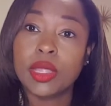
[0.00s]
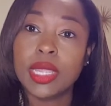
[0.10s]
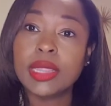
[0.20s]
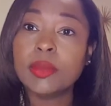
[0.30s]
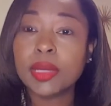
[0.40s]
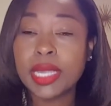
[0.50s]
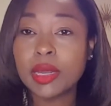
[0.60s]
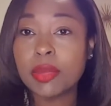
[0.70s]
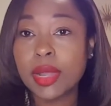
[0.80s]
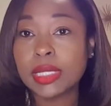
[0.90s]
in the
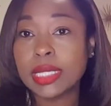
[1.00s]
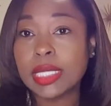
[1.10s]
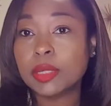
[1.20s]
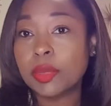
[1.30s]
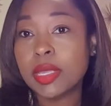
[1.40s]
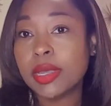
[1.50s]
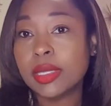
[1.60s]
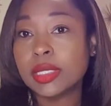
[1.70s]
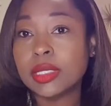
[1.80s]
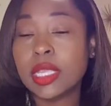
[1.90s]
planning process
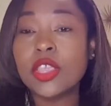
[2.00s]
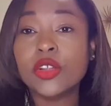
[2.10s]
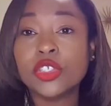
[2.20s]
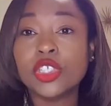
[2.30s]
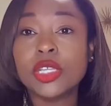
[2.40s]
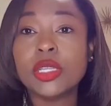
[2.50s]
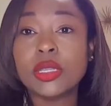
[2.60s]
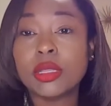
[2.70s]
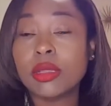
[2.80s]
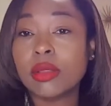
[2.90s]
because he or she
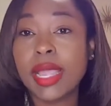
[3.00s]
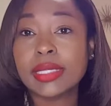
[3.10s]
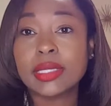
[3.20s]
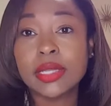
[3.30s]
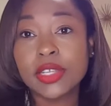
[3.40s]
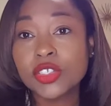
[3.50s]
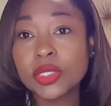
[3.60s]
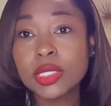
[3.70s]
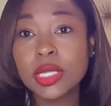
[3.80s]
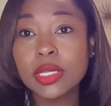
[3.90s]
has
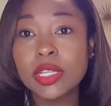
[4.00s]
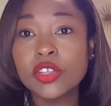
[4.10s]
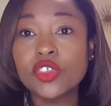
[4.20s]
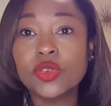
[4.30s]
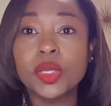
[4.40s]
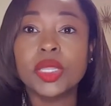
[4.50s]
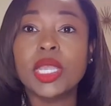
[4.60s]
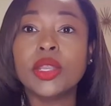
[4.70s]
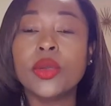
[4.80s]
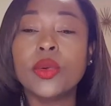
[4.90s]
connections in the industry.
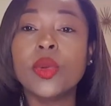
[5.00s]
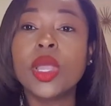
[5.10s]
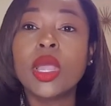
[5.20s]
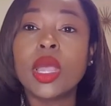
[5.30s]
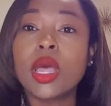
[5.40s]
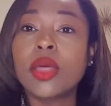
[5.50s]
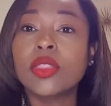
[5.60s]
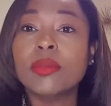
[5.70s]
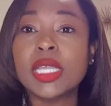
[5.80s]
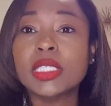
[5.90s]
They know
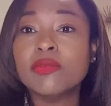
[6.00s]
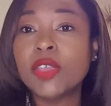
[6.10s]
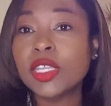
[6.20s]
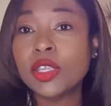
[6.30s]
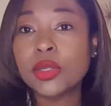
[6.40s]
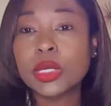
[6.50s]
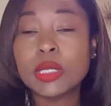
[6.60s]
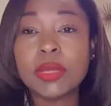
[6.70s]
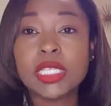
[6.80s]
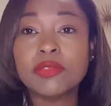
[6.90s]
the best venues,
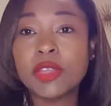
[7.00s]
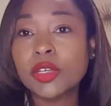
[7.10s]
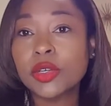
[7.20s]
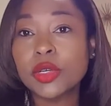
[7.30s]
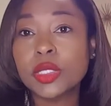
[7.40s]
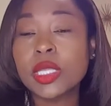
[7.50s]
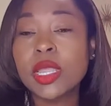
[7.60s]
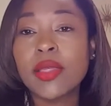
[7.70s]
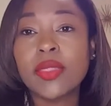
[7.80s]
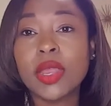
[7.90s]
the best vendors
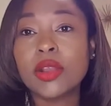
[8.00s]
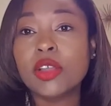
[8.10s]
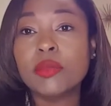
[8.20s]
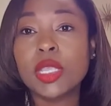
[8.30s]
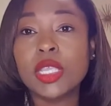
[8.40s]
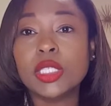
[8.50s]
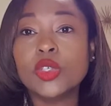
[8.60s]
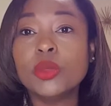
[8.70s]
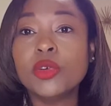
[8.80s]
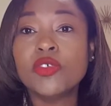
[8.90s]
that are going to be
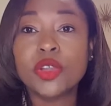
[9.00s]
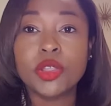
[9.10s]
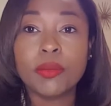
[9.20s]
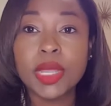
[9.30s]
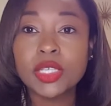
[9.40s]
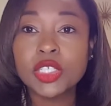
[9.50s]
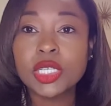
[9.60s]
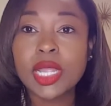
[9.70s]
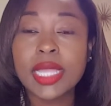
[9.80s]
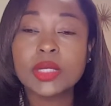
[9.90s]
suitable for your
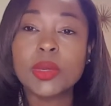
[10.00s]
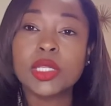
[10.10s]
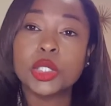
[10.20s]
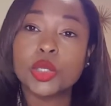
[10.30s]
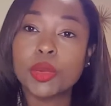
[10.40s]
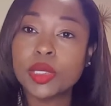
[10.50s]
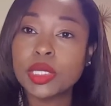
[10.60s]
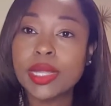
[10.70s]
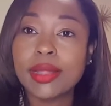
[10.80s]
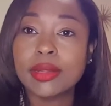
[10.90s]
budget as well as your
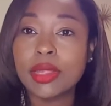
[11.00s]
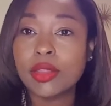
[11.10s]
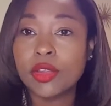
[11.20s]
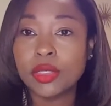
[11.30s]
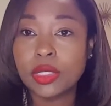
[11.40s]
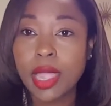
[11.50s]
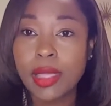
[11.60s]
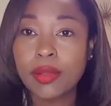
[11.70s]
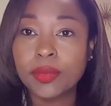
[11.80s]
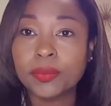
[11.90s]
personality and your
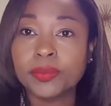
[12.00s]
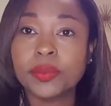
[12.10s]
style.